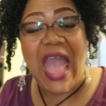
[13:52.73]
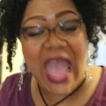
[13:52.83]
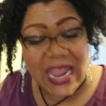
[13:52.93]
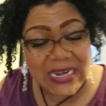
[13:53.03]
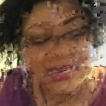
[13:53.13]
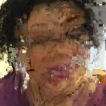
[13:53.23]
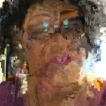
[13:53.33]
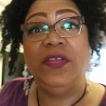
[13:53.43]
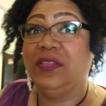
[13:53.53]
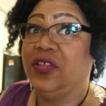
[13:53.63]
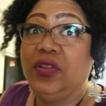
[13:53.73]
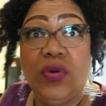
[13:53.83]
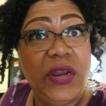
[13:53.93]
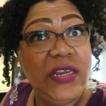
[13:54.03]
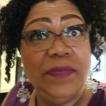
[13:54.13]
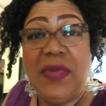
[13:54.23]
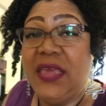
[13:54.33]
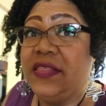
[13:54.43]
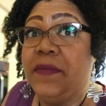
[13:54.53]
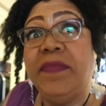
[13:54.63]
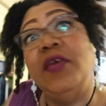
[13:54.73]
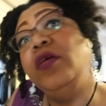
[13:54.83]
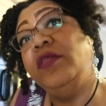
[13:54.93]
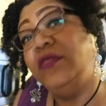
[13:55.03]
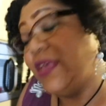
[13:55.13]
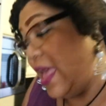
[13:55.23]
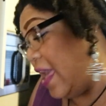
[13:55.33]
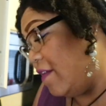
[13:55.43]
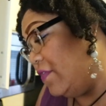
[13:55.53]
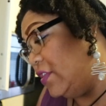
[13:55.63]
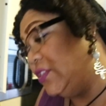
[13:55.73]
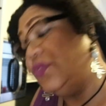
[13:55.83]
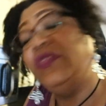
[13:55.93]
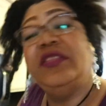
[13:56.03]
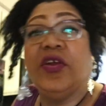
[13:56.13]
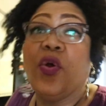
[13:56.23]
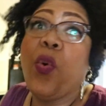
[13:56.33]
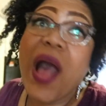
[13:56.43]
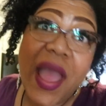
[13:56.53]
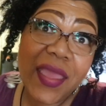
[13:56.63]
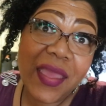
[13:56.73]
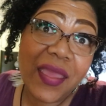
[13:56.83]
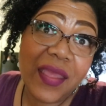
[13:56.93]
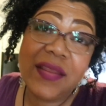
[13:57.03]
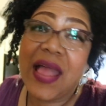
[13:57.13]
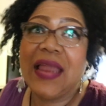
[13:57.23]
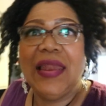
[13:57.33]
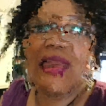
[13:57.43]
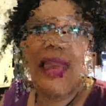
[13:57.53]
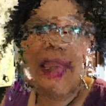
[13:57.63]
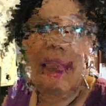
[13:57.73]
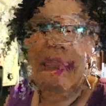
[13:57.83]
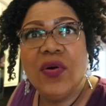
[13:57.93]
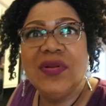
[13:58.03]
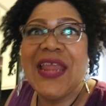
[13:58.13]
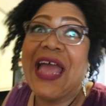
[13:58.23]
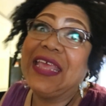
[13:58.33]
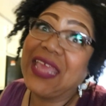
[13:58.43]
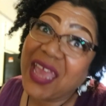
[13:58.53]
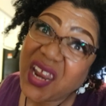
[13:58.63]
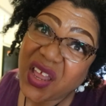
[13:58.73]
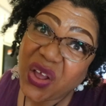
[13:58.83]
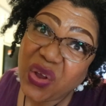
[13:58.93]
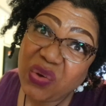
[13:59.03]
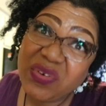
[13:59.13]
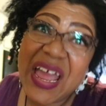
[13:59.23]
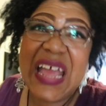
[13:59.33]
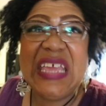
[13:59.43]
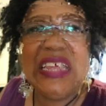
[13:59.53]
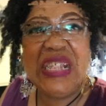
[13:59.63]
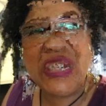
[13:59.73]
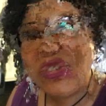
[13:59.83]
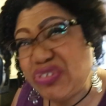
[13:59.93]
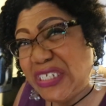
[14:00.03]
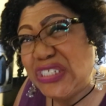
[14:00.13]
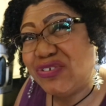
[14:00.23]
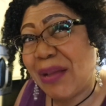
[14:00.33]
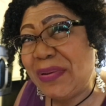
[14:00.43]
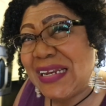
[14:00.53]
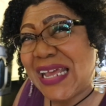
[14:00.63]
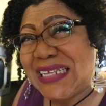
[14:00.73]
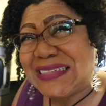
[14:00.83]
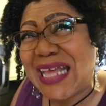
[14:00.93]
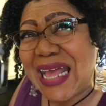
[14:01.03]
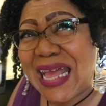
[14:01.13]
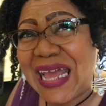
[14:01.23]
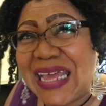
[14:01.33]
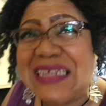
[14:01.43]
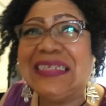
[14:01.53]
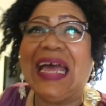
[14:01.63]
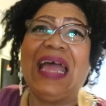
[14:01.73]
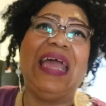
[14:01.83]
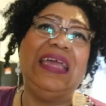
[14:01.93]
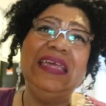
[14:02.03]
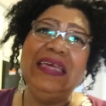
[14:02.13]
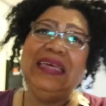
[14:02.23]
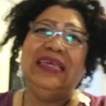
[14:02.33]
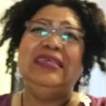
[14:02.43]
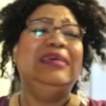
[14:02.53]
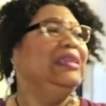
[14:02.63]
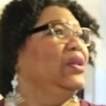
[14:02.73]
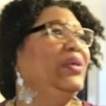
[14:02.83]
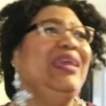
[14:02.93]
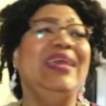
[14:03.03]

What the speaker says: I need for the Lord to make them to have it so that they're quiet, not loud, not ghetto, not in the street dropping it like it's hot, not, you know,